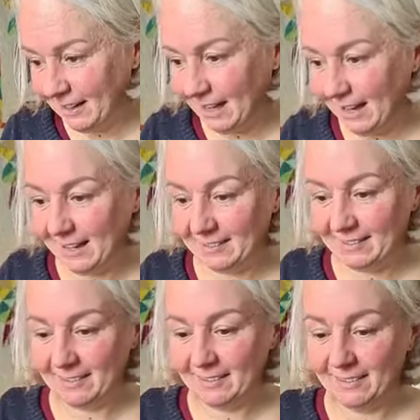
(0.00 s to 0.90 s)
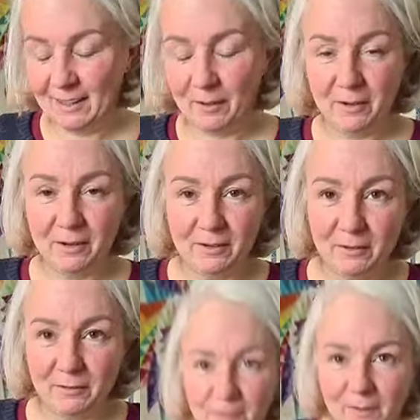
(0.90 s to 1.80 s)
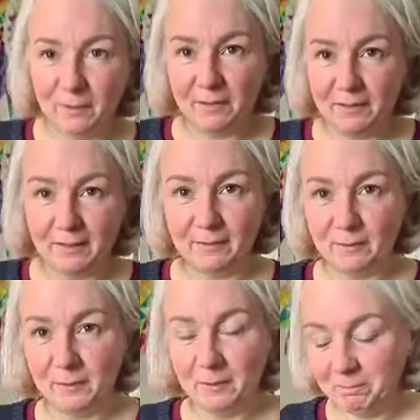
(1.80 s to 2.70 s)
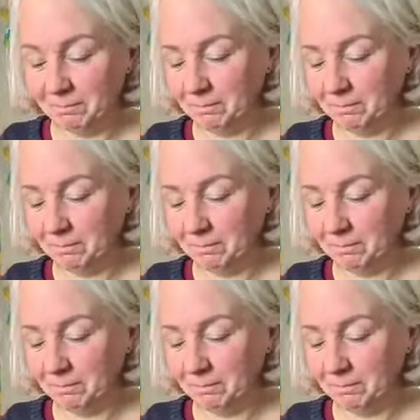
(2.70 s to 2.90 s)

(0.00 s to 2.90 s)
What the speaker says: And there were a few other things as well.